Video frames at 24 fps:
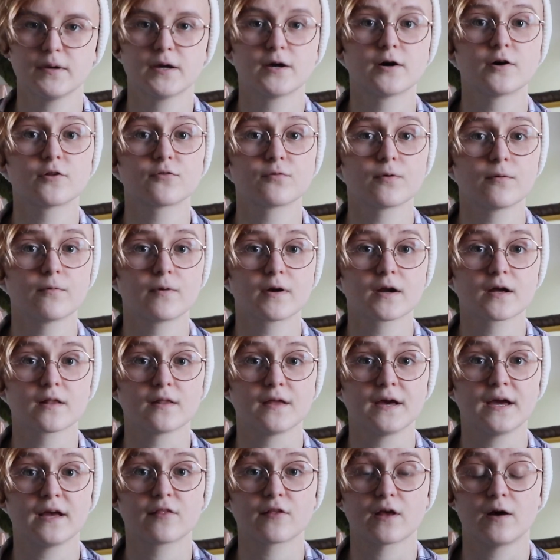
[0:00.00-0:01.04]
Because we work
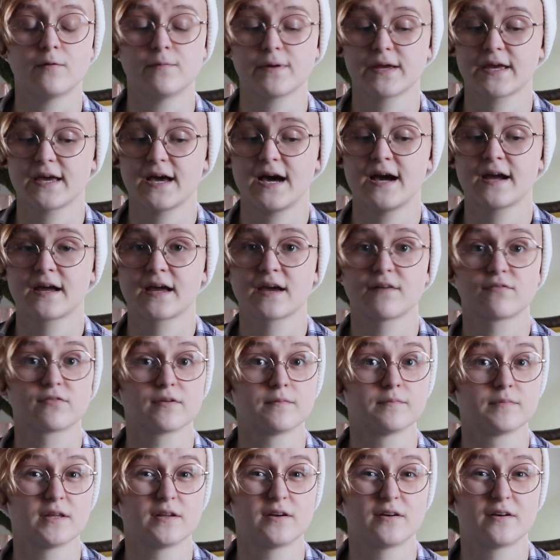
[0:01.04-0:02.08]
late and we can't give
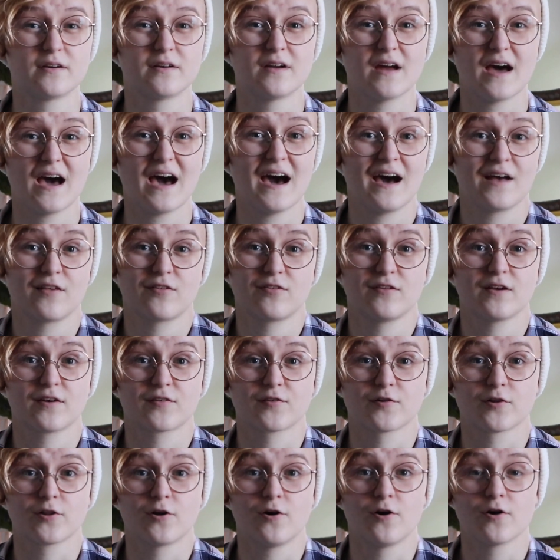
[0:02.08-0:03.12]
them dinner at
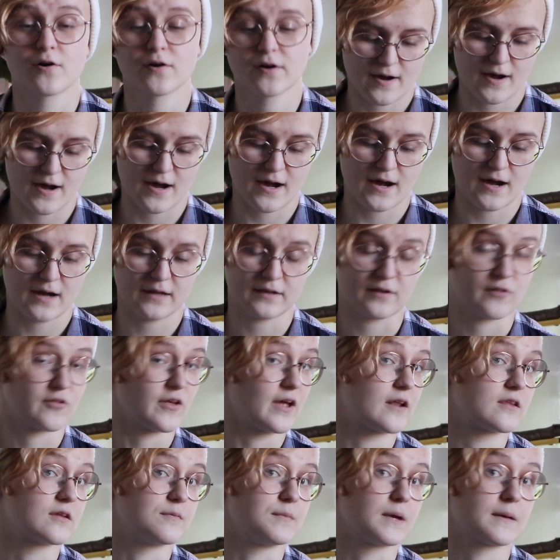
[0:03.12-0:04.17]
6 o'clock, I
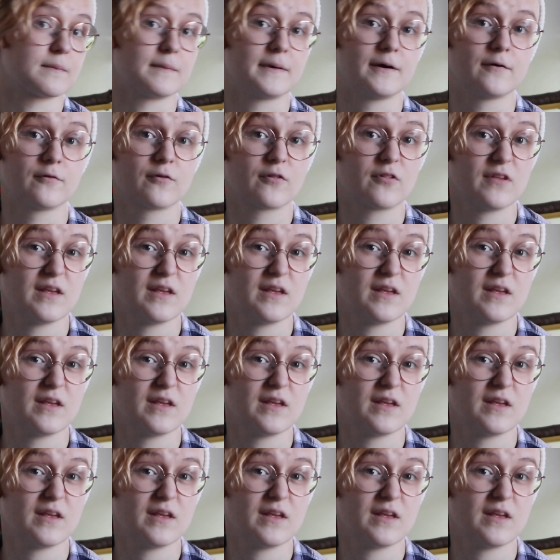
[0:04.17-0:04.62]
decided to make my own